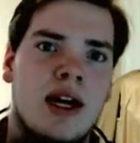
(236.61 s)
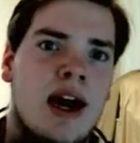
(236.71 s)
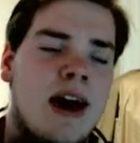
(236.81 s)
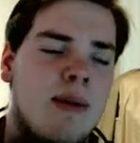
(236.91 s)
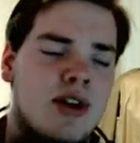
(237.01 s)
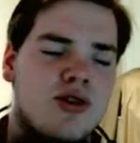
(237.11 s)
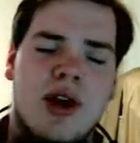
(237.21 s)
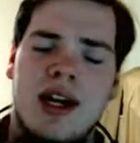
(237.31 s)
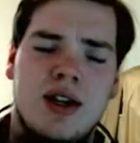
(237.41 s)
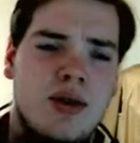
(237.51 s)
I
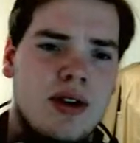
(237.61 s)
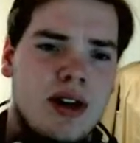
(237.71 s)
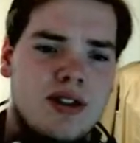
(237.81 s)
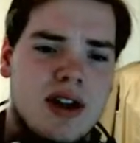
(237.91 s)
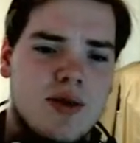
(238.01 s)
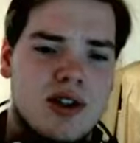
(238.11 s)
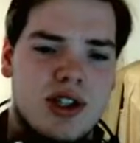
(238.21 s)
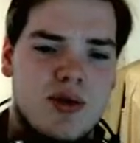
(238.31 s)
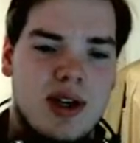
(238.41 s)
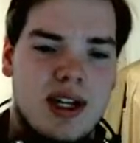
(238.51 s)
tried to do a Nuzlocke with
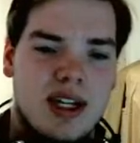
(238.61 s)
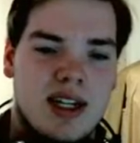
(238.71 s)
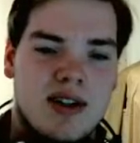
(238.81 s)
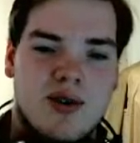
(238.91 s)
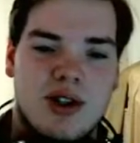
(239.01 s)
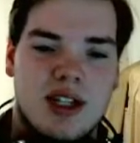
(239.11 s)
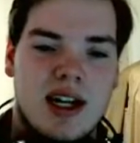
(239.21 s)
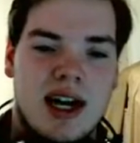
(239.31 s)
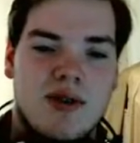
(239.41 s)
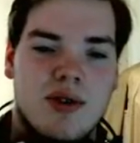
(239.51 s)
Chikorita, and of course it
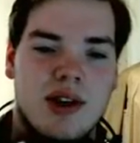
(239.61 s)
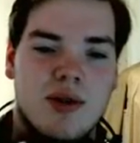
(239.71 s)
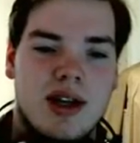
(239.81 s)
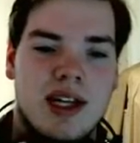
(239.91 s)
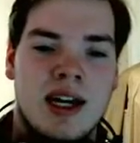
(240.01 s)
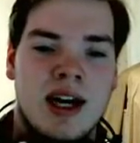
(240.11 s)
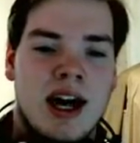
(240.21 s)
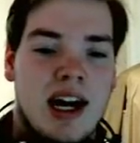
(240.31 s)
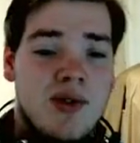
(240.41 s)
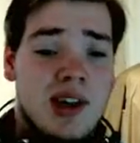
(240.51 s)
died really quickly.
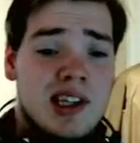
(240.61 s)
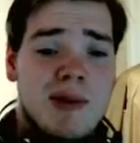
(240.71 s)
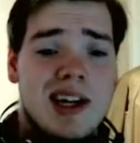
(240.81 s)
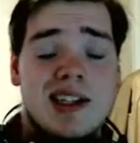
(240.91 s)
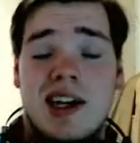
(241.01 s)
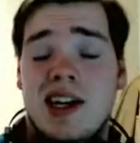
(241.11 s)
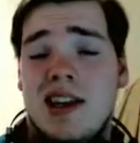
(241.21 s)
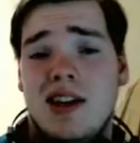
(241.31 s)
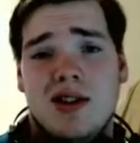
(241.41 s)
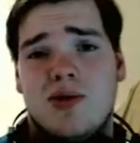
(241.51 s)
I don't think it's a bad design. I
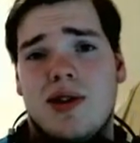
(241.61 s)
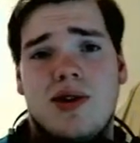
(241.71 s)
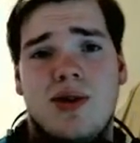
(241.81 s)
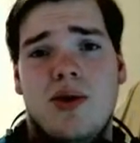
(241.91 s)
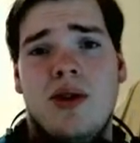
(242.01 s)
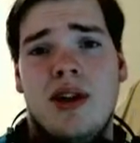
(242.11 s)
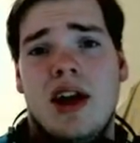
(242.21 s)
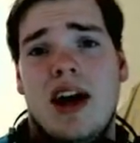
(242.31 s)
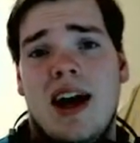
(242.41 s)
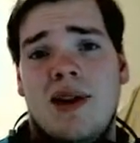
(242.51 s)
think it looks really cool.
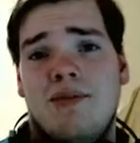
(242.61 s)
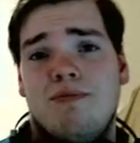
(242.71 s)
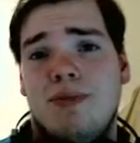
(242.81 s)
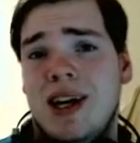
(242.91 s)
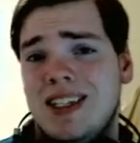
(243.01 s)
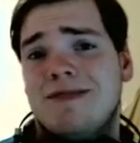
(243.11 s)
But